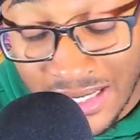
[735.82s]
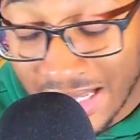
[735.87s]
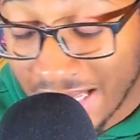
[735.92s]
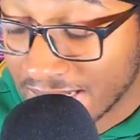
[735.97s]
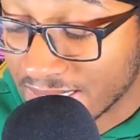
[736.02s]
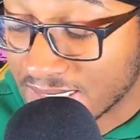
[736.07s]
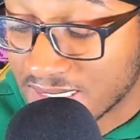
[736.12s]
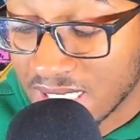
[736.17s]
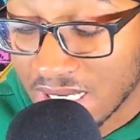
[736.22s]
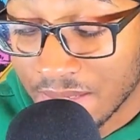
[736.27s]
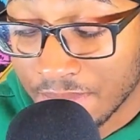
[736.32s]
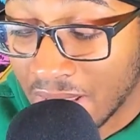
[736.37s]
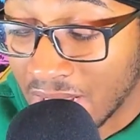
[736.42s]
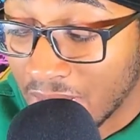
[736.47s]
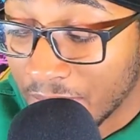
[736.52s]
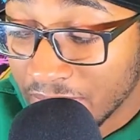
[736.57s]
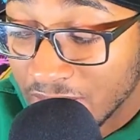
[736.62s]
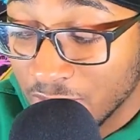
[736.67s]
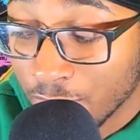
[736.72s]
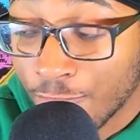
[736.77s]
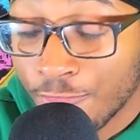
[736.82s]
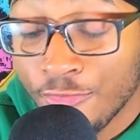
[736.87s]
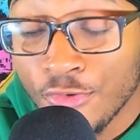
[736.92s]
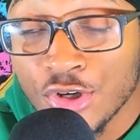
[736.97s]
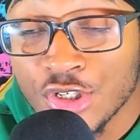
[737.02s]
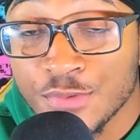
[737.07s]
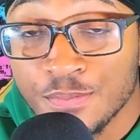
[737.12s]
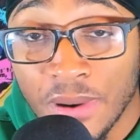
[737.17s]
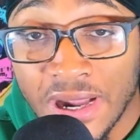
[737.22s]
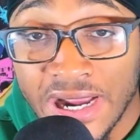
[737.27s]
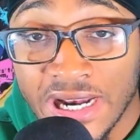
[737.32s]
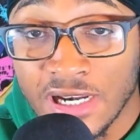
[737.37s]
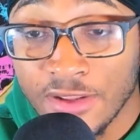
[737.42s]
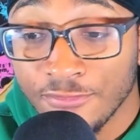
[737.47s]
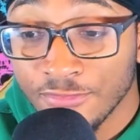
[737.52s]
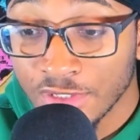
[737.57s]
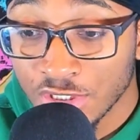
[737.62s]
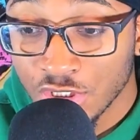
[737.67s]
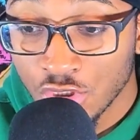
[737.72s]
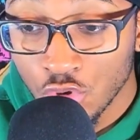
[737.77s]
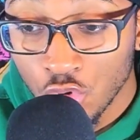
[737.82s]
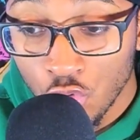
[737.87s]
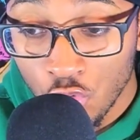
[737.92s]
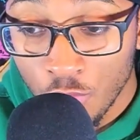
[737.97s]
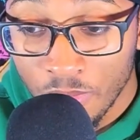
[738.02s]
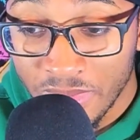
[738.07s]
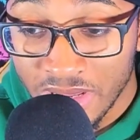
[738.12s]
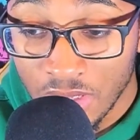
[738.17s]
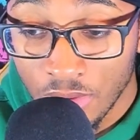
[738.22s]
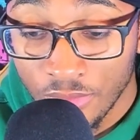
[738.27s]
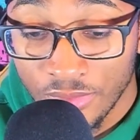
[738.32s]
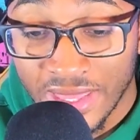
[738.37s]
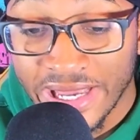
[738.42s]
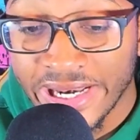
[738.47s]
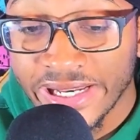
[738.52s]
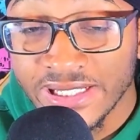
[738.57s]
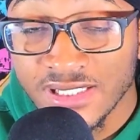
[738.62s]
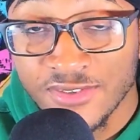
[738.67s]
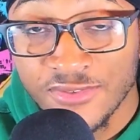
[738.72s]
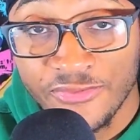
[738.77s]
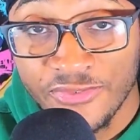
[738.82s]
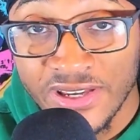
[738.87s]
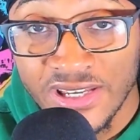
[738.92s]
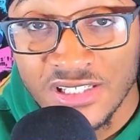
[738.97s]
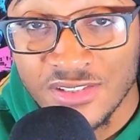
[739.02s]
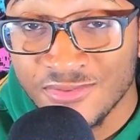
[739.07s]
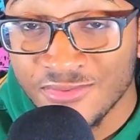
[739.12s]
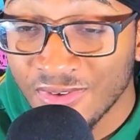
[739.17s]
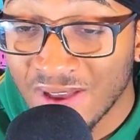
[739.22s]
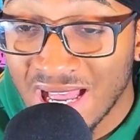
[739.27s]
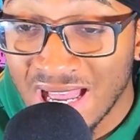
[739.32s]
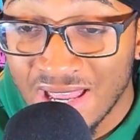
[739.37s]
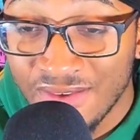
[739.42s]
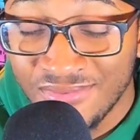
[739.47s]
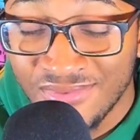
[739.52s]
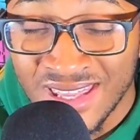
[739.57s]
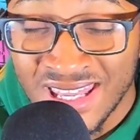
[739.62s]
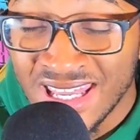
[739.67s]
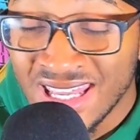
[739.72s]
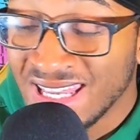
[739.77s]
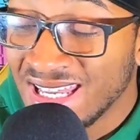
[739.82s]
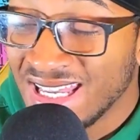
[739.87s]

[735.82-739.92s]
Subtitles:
I gotta say, man, I mean, the first bite of this new meal that is Phase 5,